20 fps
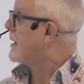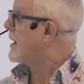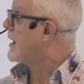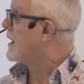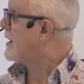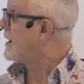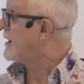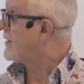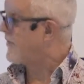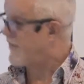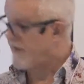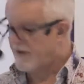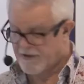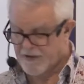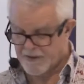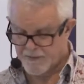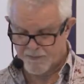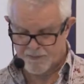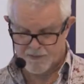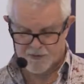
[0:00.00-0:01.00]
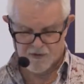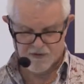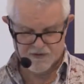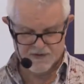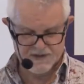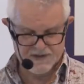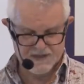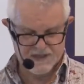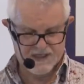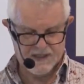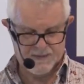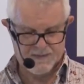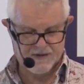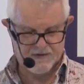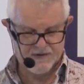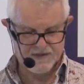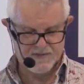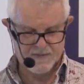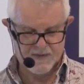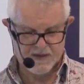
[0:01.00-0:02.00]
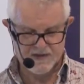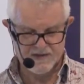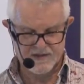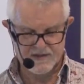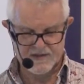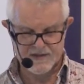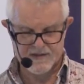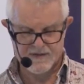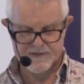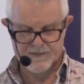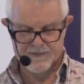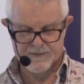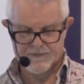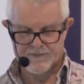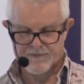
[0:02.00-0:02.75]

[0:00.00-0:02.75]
Very important to keep it responsive.